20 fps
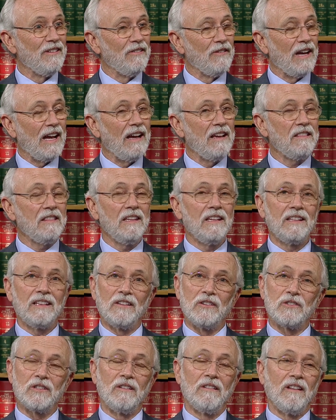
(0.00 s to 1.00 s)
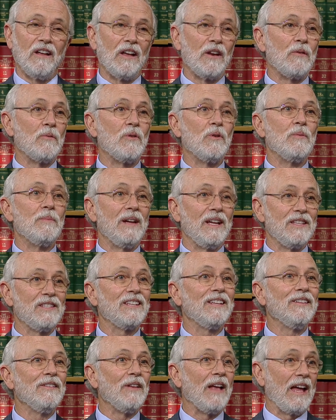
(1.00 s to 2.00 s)
Oh, I think there's a lot of romance
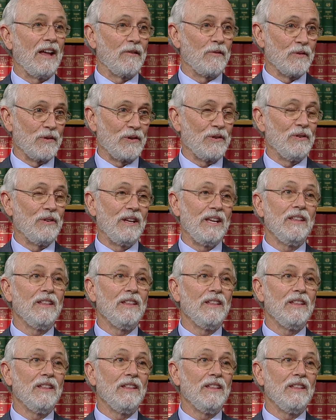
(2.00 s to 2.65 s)
in agriculture,